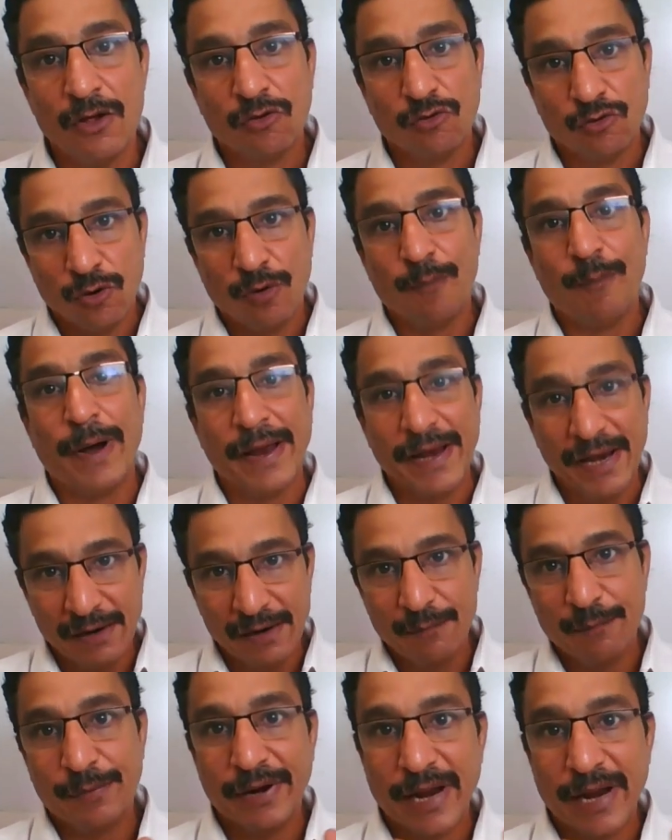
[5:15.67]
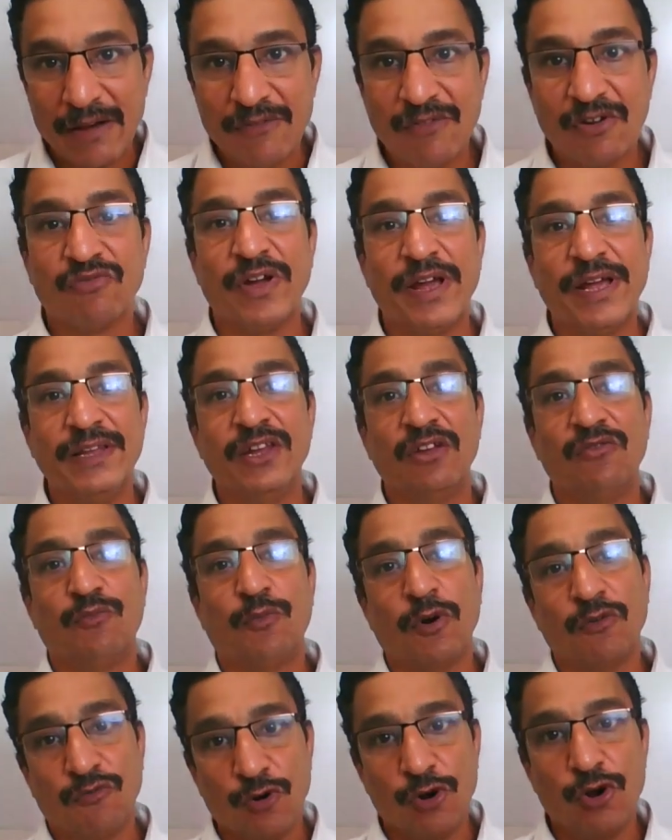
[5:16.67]
So by diversifying this
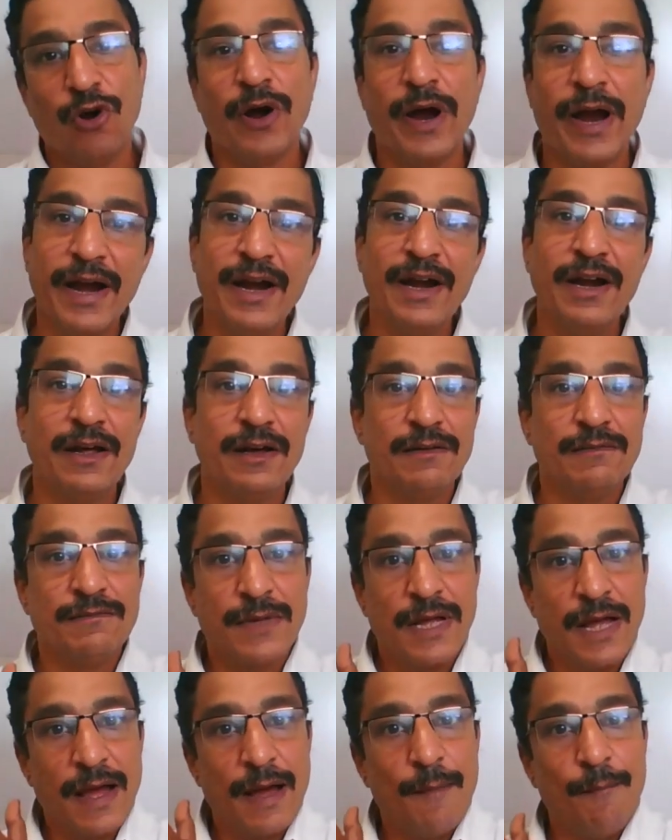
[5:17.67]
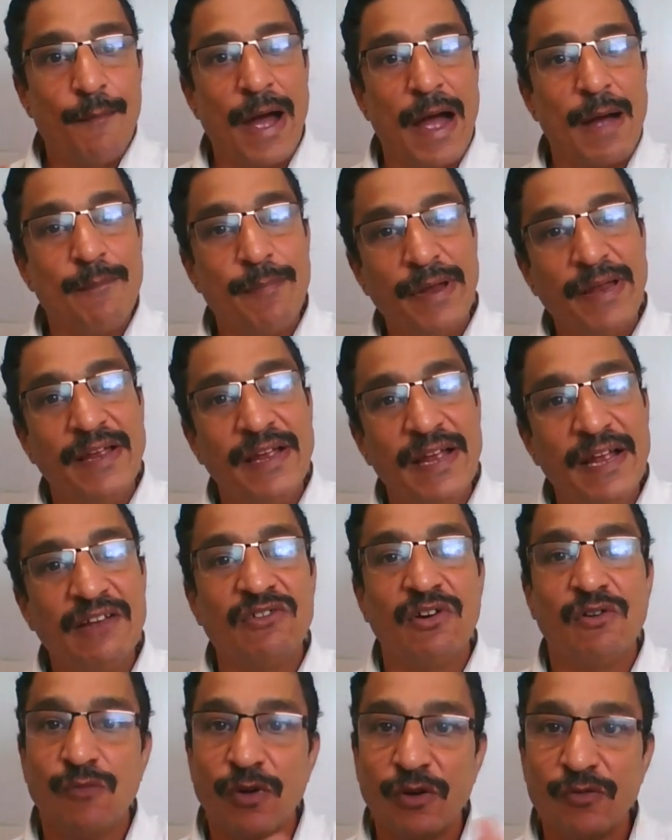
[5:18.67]
portfolio and mapping each
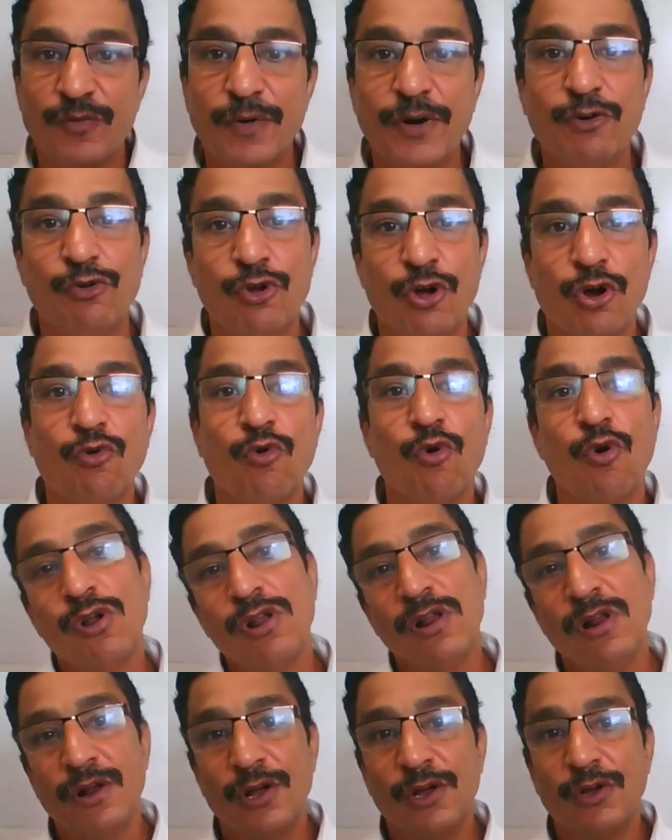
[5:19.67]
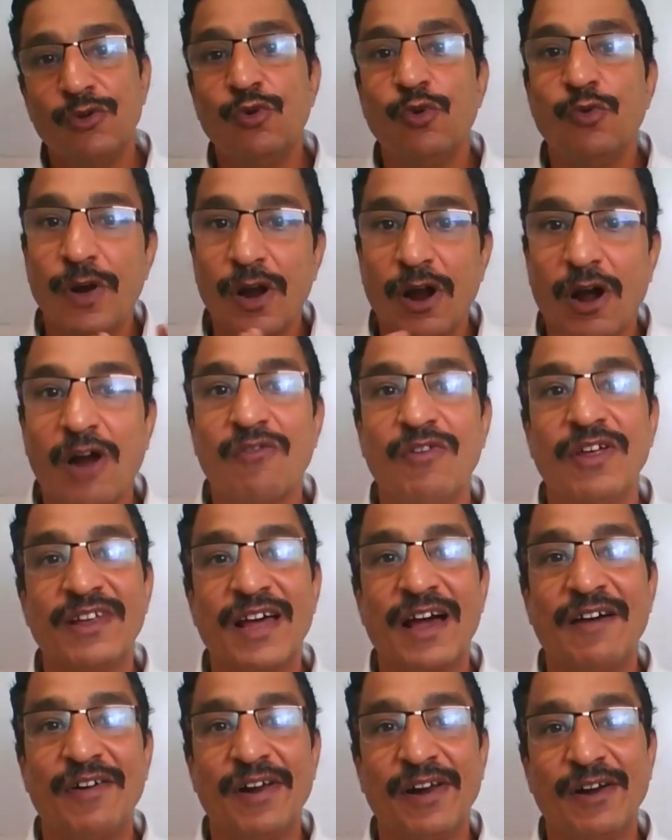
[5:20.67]
investment to your goal, you will always
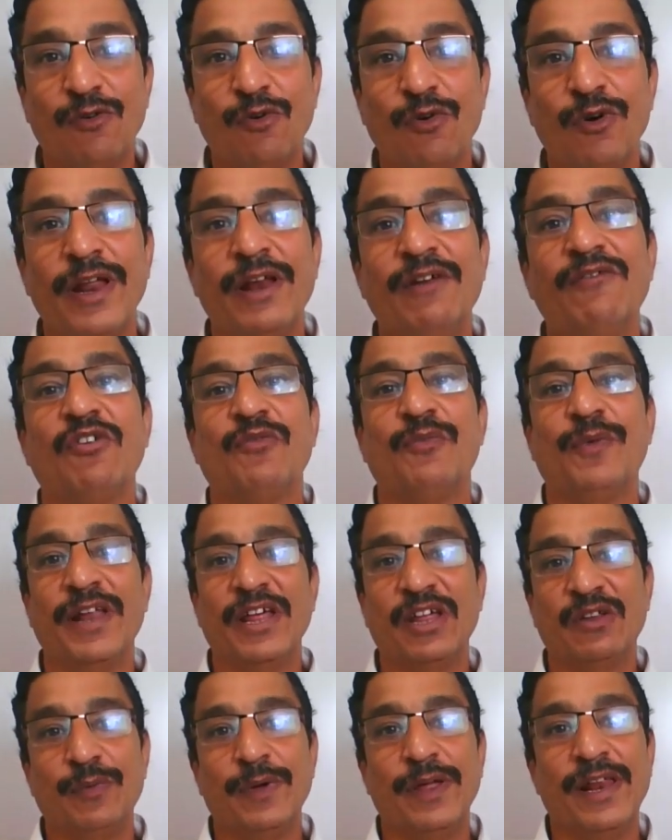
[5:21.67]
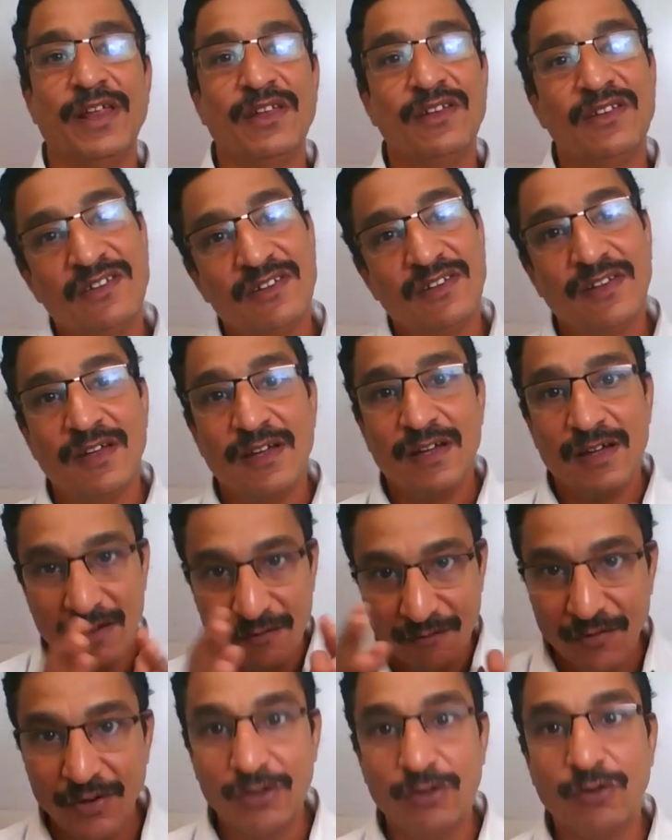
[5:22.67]
have a good investment experience
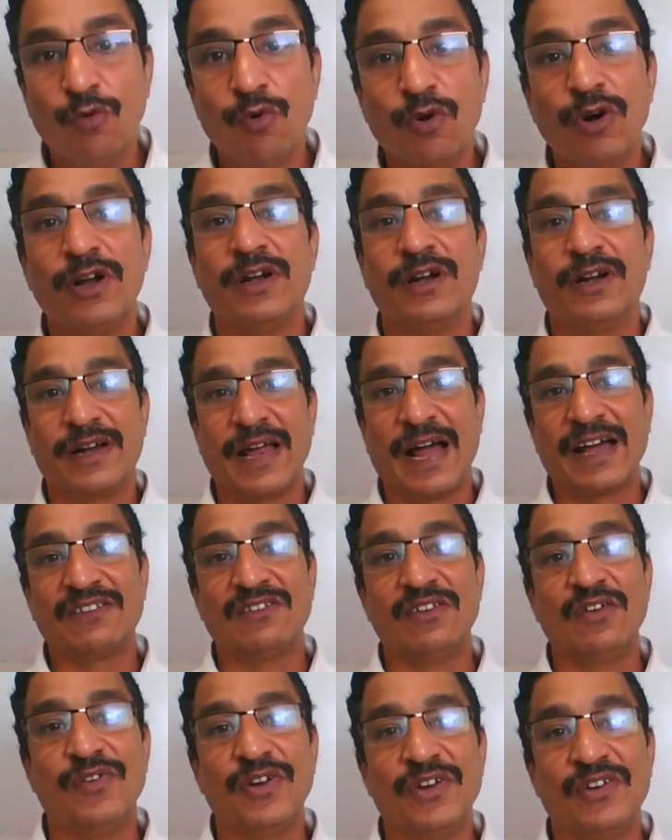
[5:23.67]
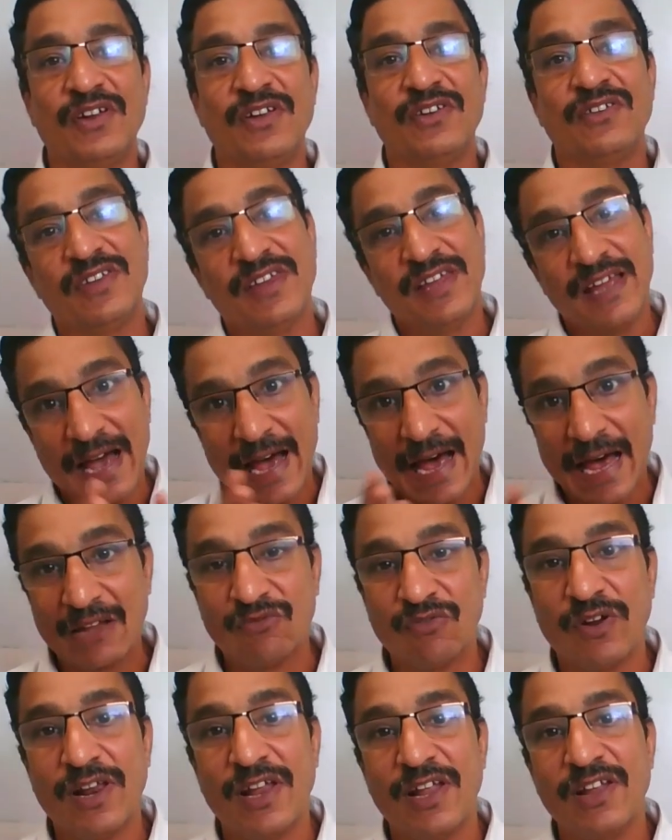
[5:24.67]
with good tax efficiency, as
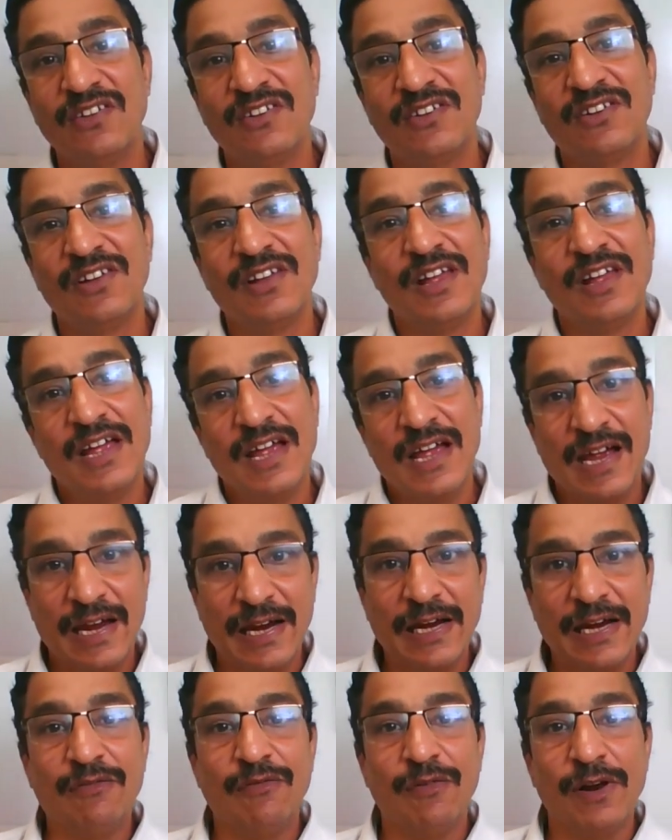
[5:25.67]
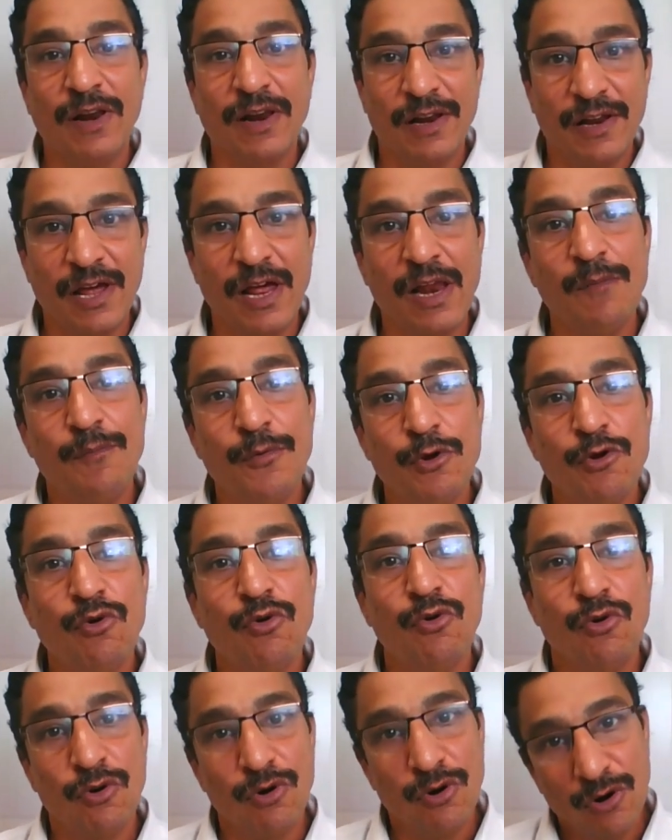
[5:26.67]
well as it will help
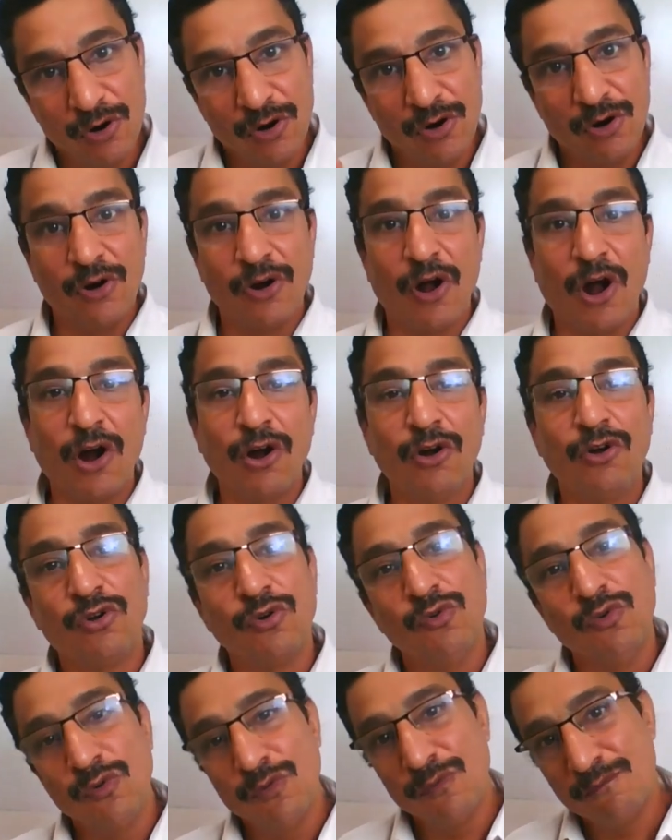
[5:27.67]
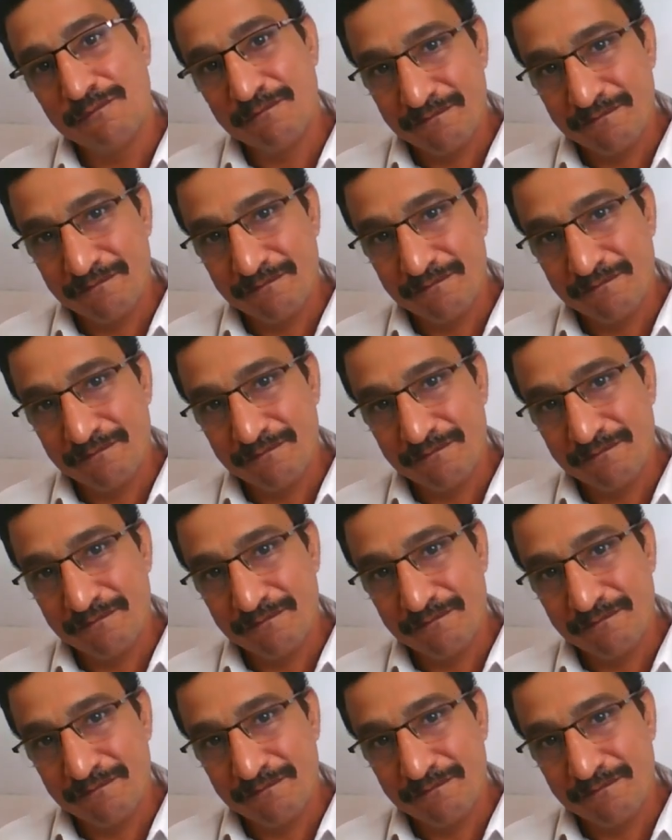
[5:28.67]
you not to